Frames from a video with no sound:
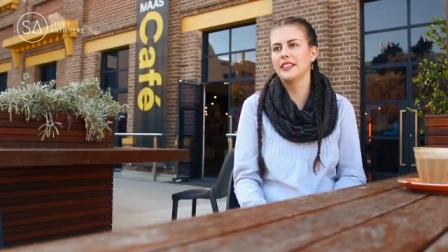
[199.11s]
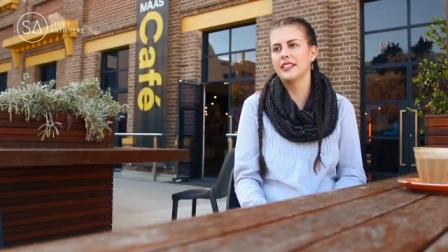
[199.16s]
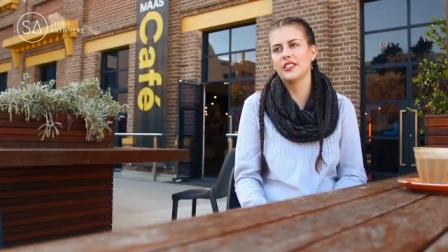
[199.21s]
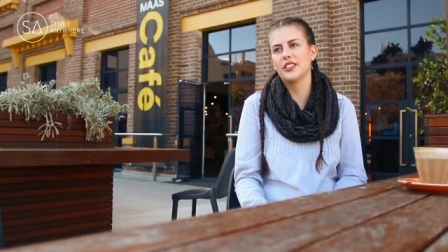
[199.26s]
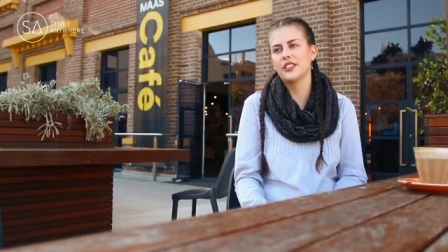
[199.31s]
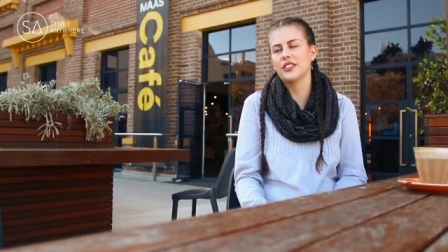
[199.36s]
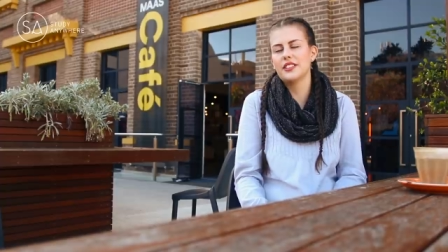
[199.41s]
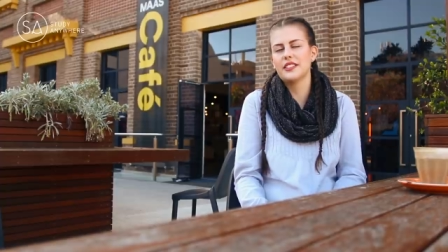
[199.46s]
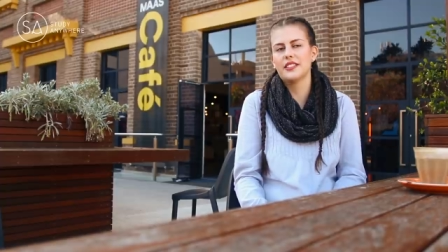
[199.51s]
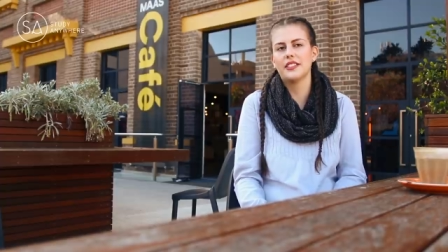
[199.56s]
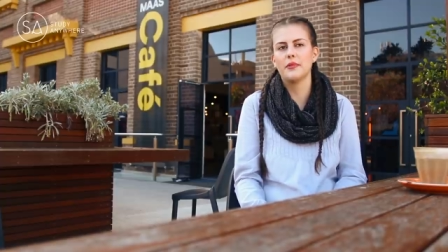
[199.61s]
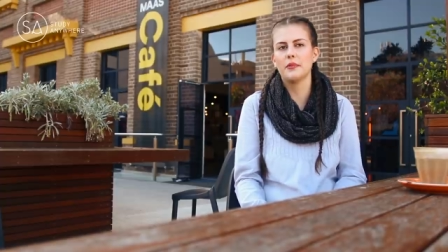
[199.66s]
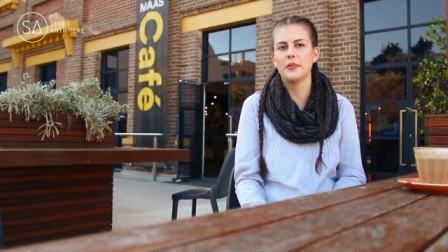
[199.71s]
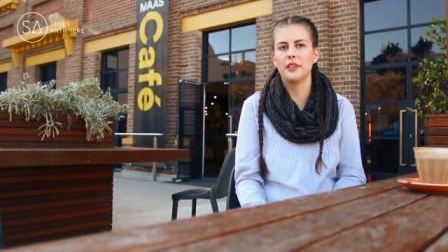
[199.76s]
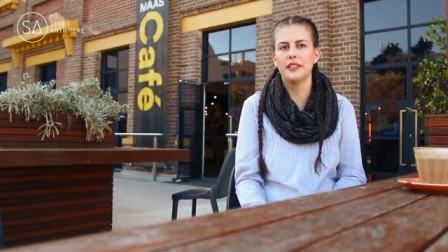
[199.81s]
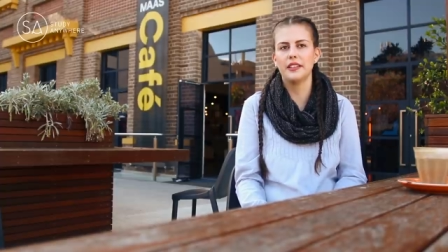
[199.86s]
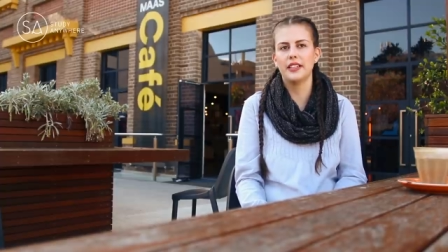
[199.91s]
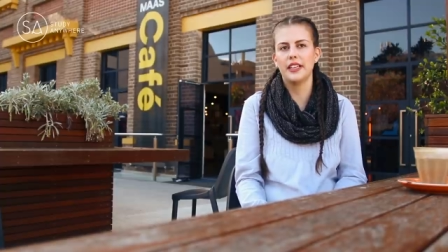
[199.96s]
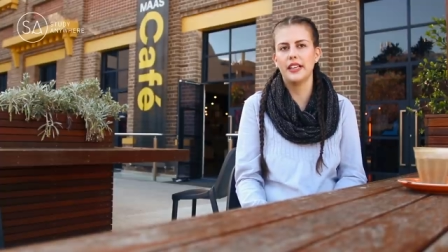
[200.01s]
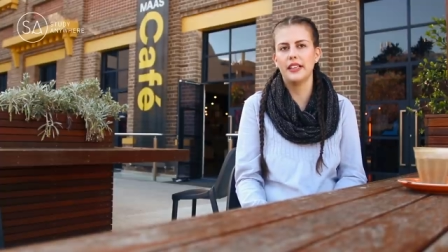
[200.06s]
It's just
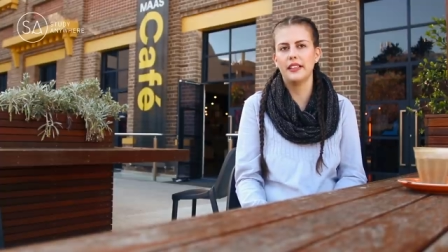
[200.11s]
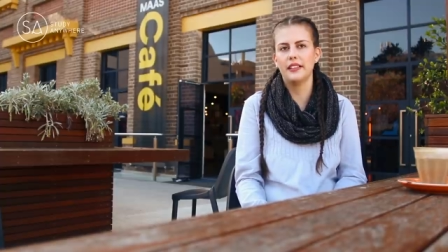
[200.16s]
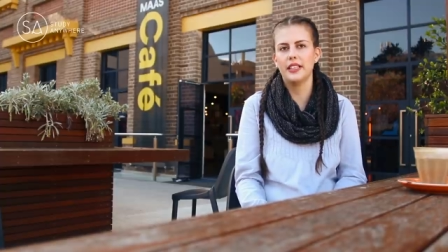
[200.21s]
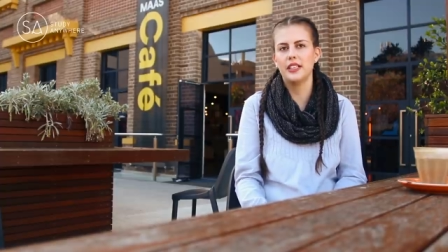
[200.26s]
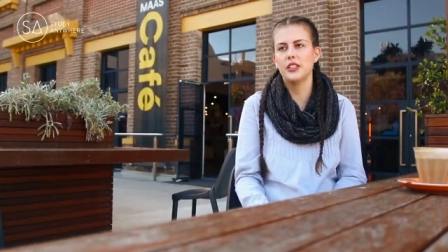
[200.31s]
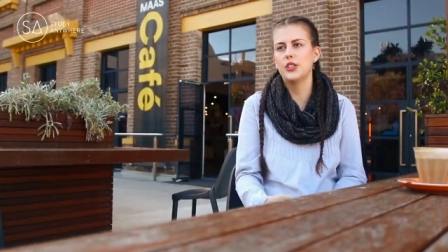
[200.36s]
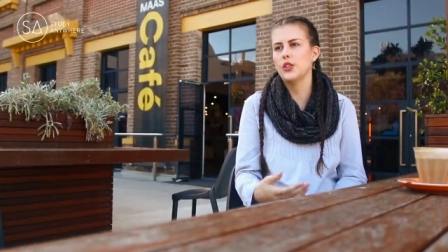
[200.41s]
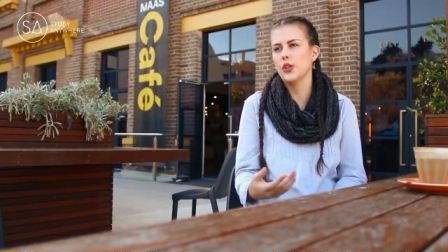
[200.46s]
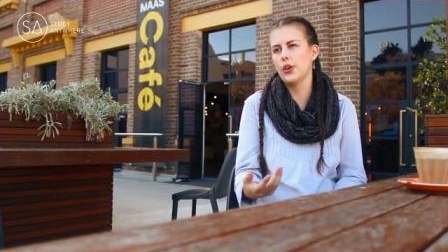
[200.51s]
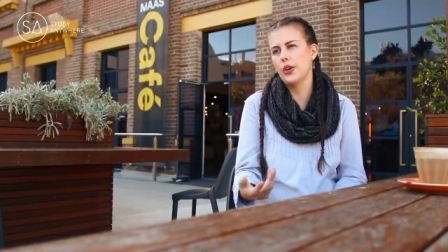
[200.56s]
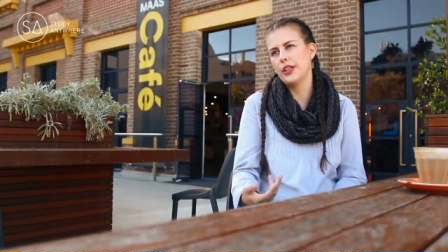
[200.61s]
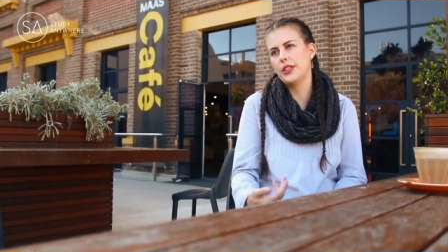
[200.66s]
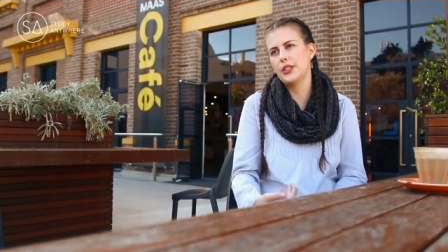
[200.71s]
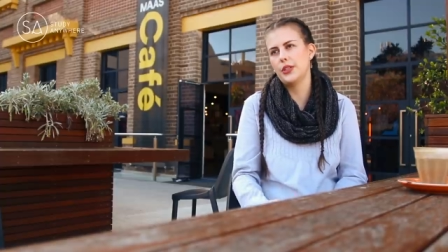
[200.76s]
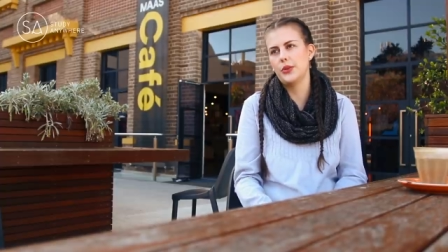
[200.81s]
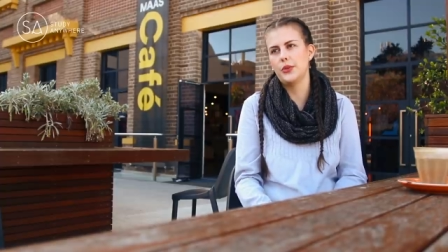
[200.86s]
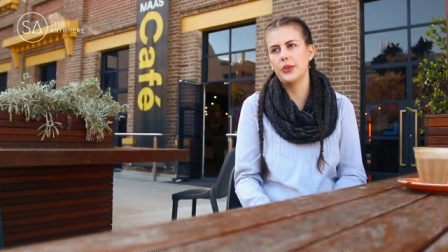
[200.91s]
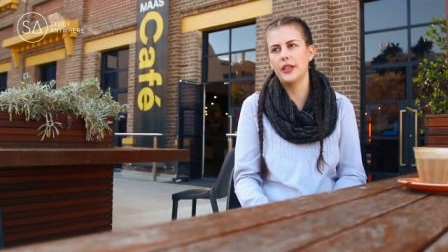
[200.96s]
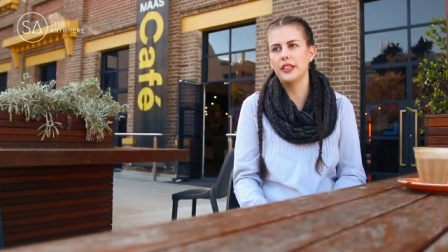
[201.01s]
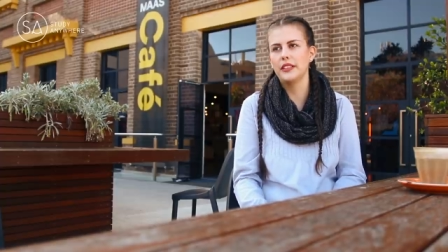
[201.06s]
something that I enjoy
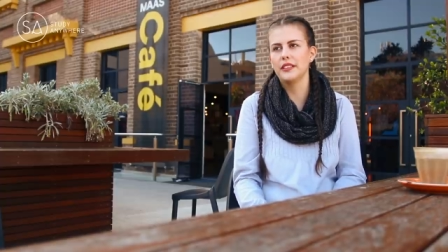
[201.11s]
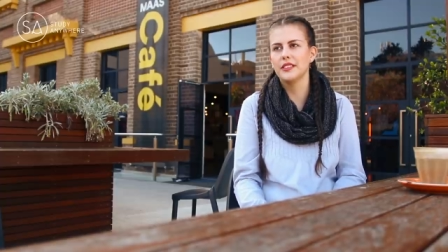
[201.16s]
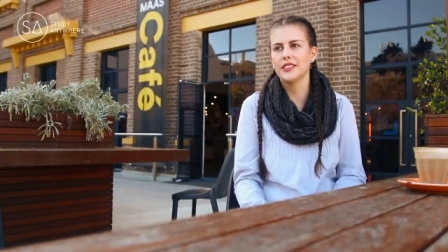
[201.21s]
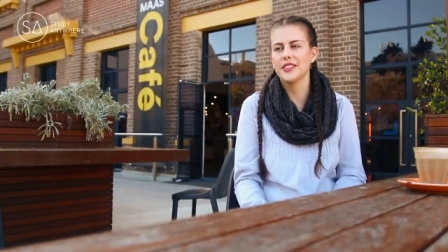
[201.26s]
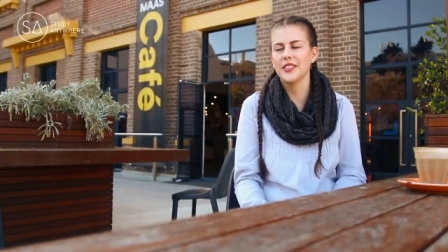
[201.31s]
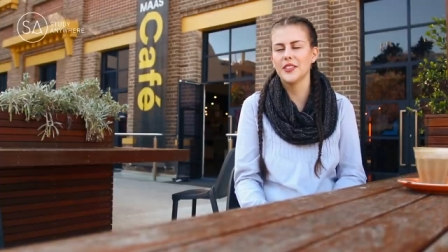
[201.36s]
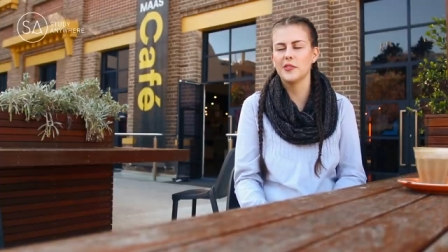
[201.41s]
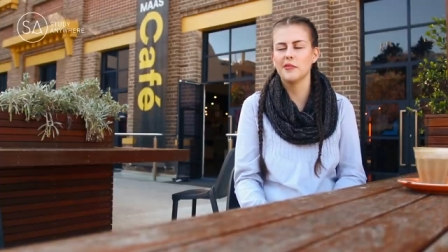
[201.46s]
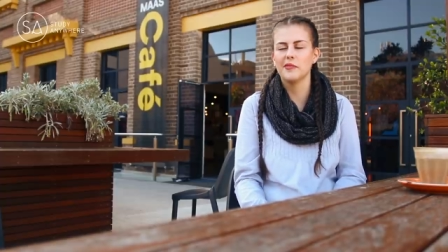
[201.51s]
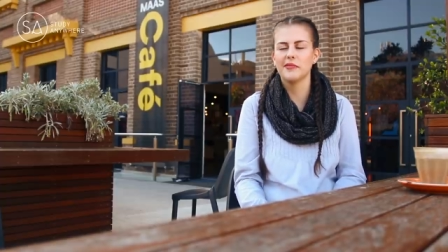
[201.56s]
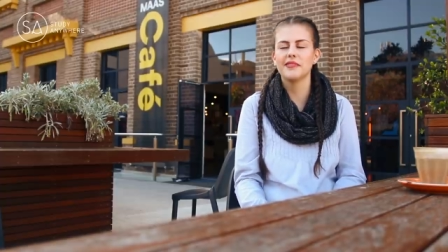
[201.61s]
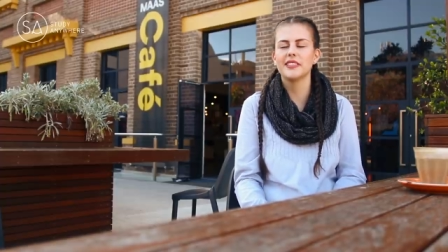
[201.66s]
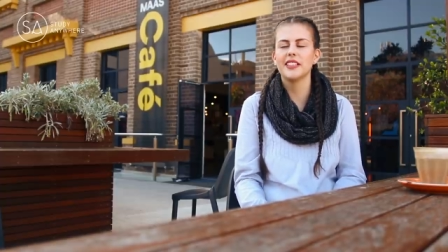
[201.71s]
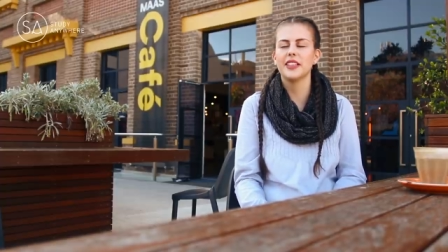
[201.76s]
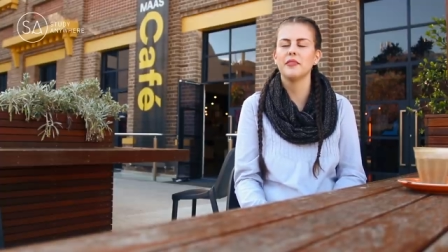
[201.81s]
doing. So